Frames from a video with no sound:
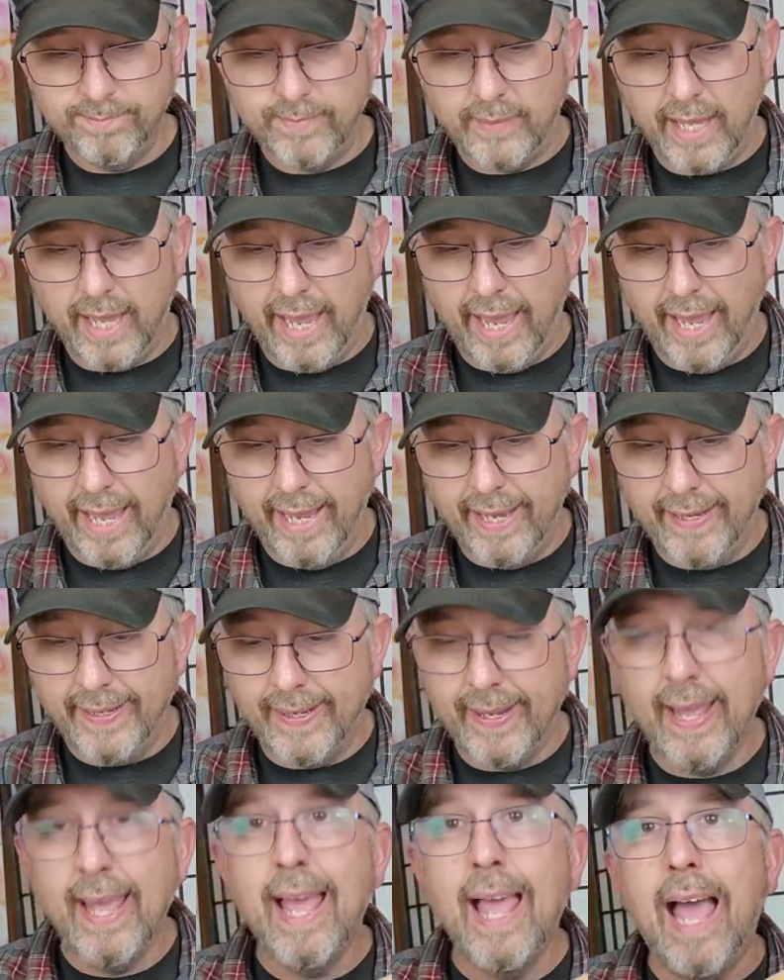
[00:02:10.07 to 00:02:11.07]
And
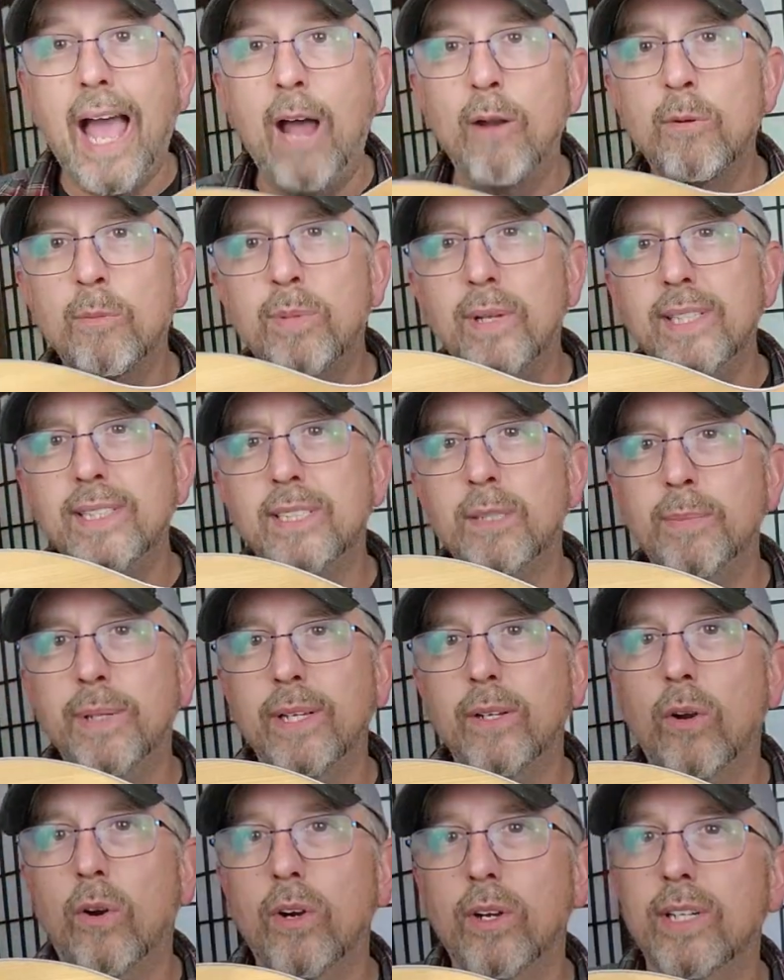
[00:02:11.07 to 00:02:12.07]
I replaced the pick
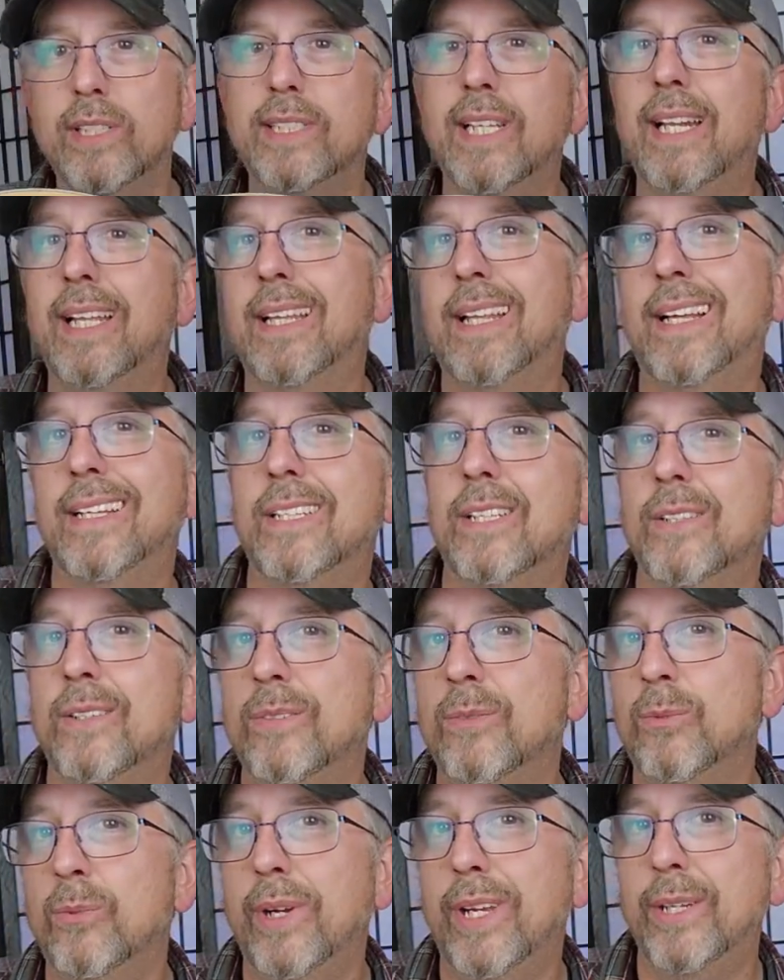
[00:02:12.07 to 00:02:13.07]
guard because I didn't like the
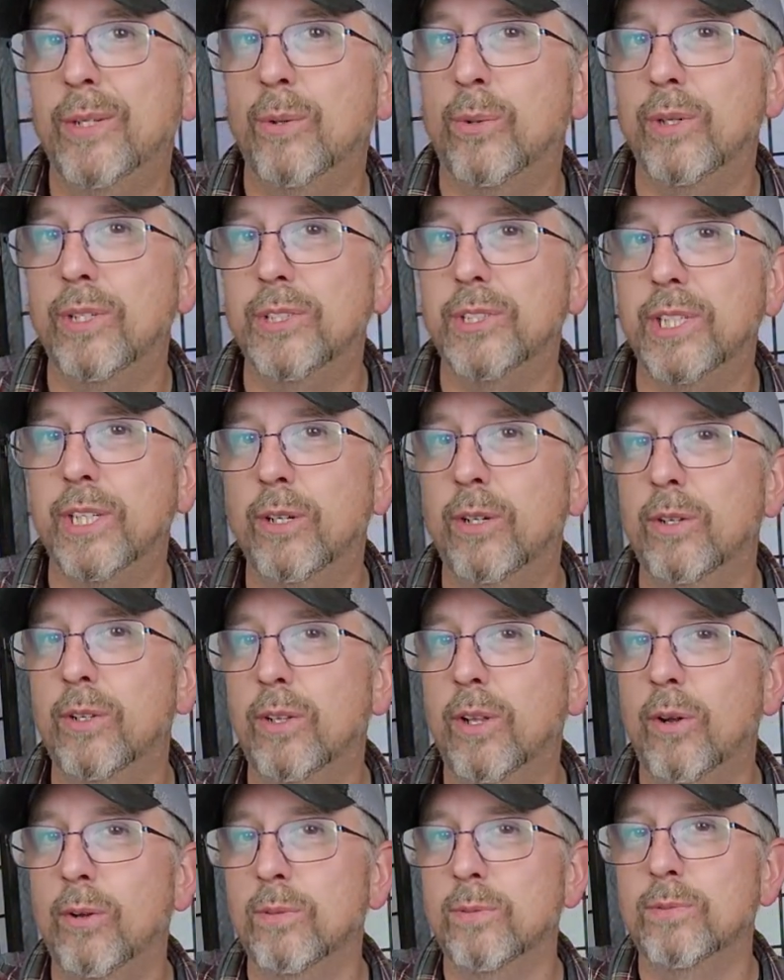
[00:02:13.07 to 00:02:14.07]
red tortoiseshell
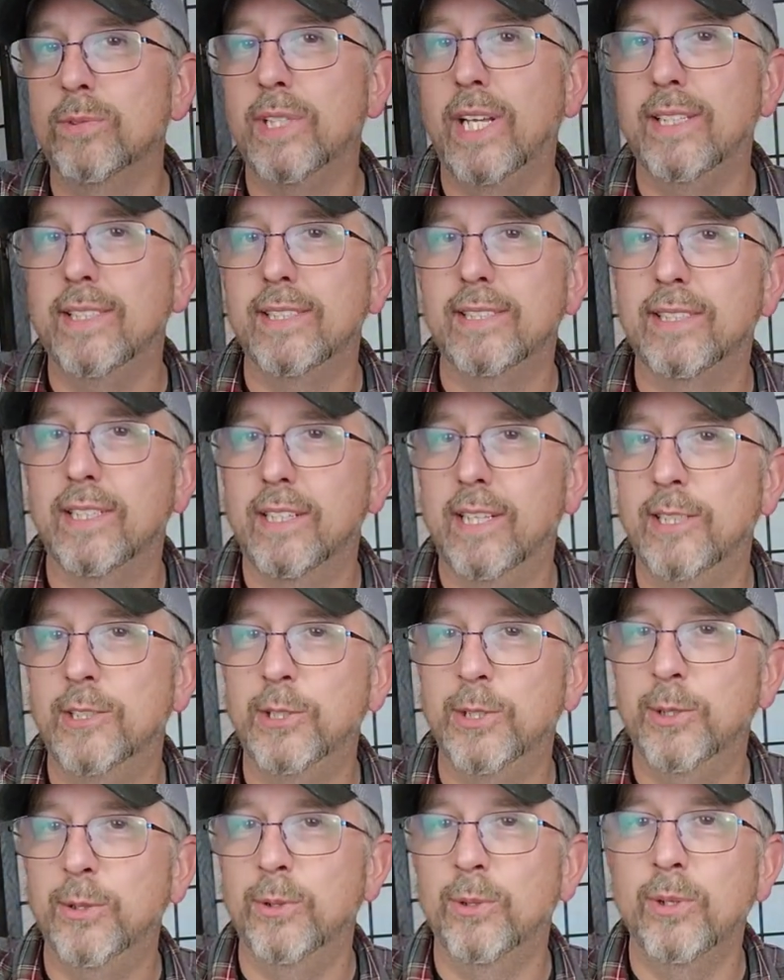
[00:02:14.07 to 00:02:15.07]
alongside the
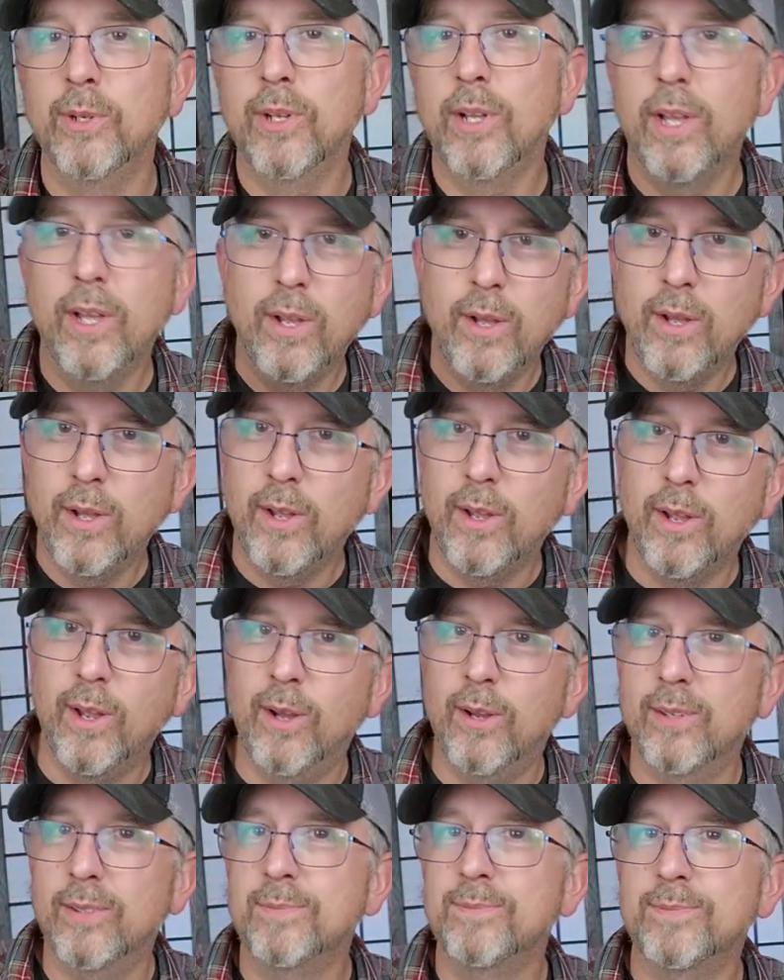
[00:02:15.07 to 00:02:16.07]
celestial
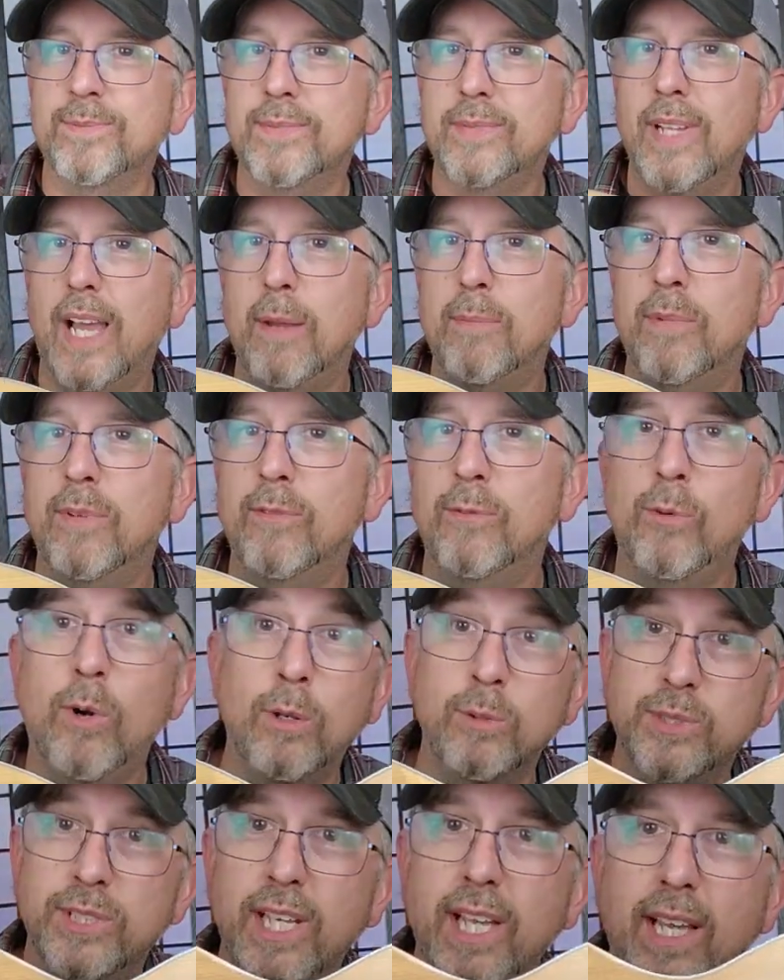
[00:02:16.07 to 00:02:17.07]
type of
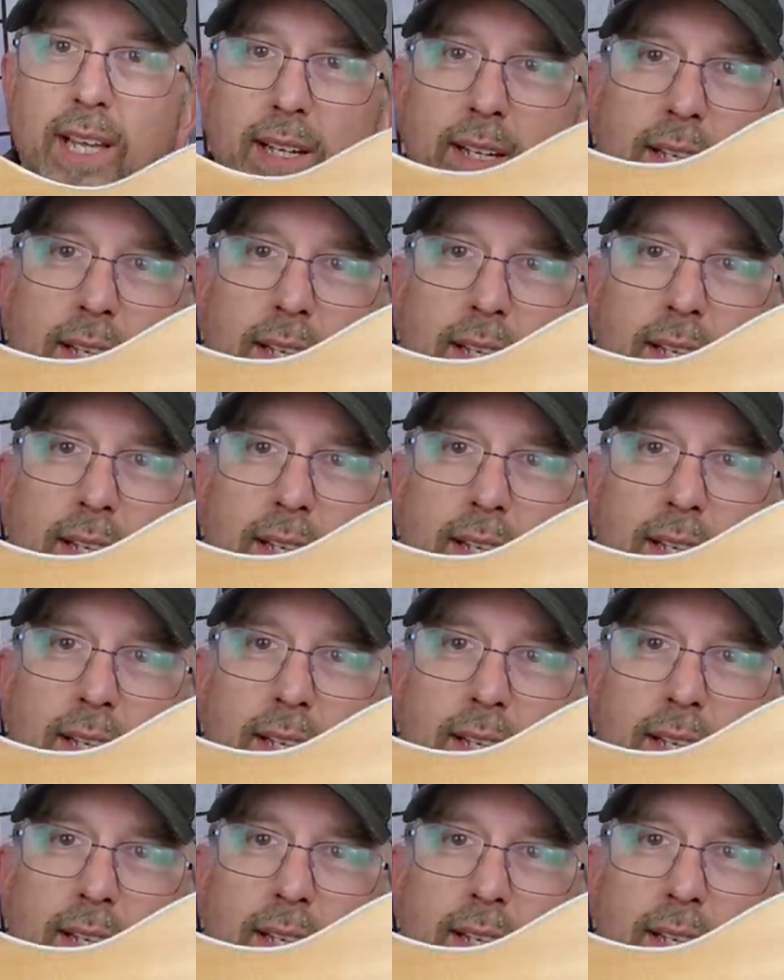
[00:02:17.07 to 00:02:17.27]
rosette,